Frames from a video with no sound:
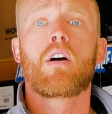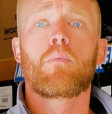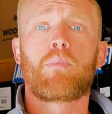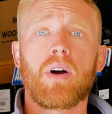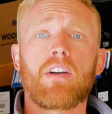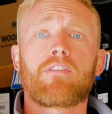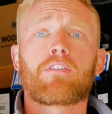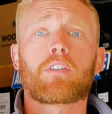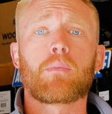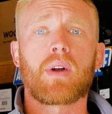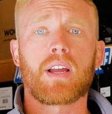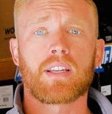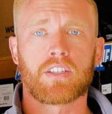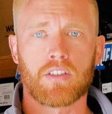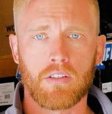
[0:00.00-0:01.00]
But for
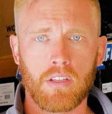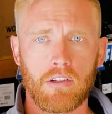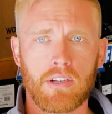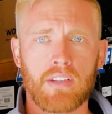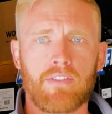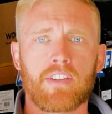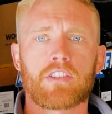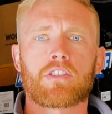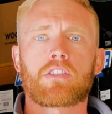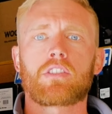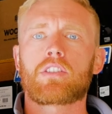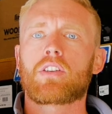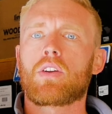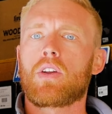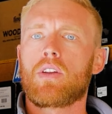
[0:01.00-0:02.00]
my solo
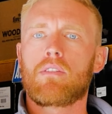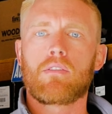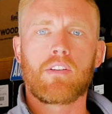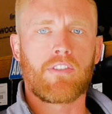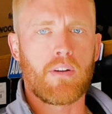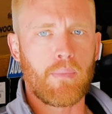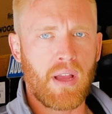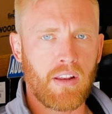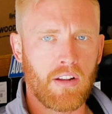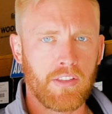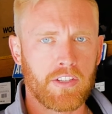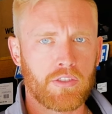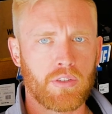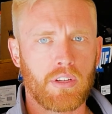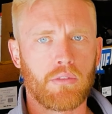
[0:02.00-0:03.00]
adventures, if I'm out on
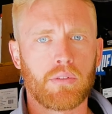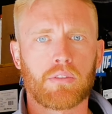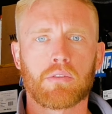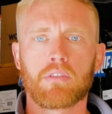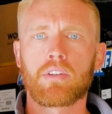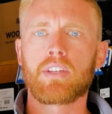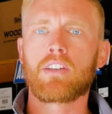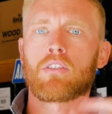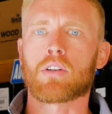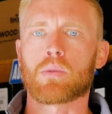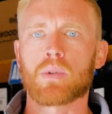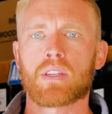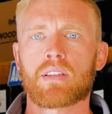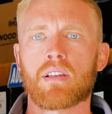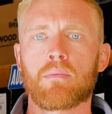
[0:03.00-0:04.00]
the trail with Rudy or
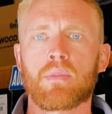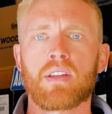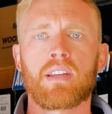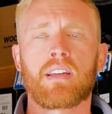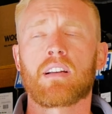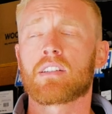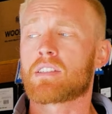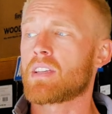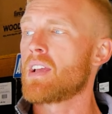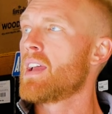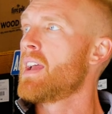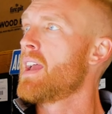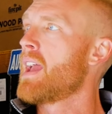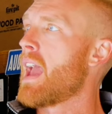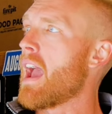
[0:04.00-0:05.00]
with somebody else,
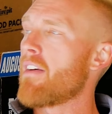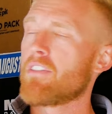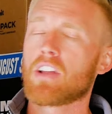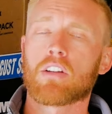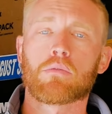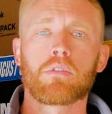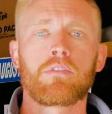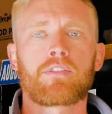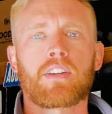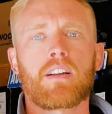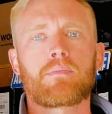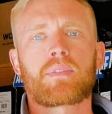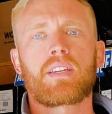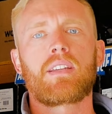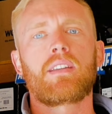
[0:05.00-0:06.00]
having a
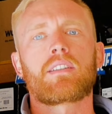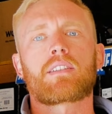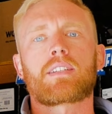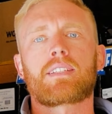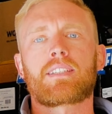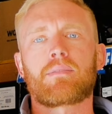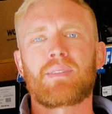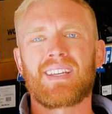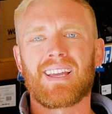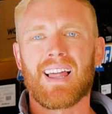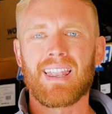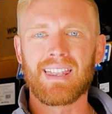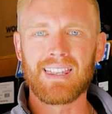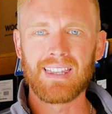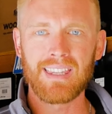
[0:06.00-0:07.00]
rooftop tent is going to be a
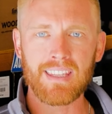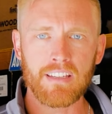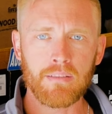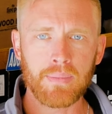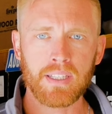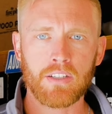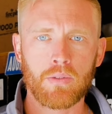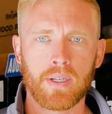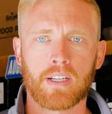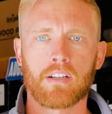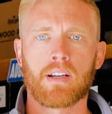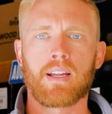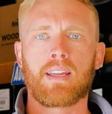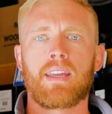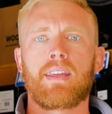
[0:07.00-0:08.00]
little bit
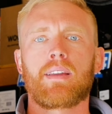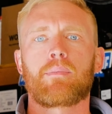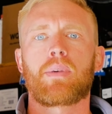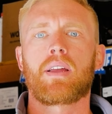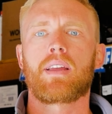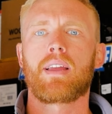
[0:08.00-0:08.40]
quicker at camp.